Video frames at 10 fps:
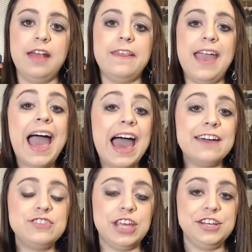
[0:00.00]
They
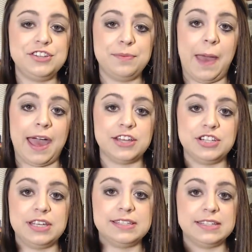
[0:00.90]
have changed their
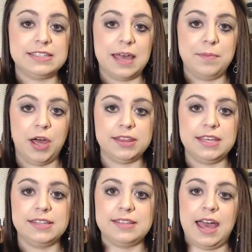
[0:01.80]
packaging since I bought
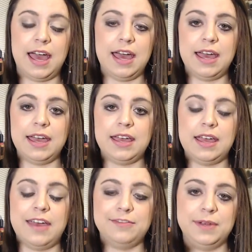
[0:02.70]
this.
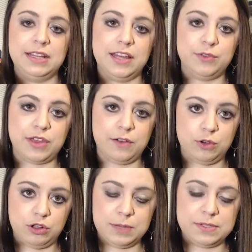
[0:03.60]
I have been in love with
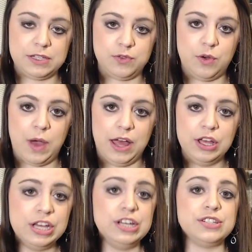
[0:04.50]
CoverGirl lipsticks for a while.
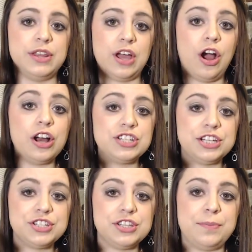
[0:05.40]
So they are
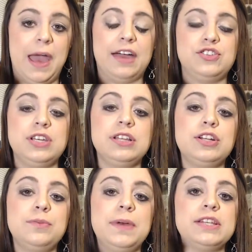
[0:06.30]
changing their packaging a
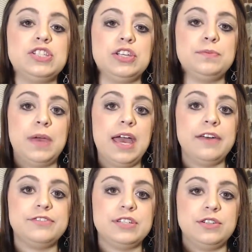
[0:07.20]
little bit. So you may
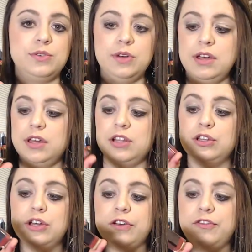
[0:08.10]
have to
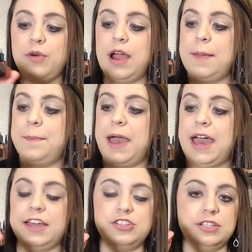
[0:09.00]
look for a
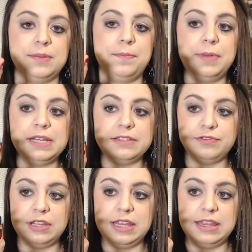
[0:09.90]
package that's a bit
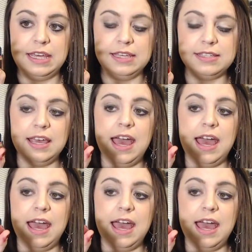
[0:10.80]
different than this.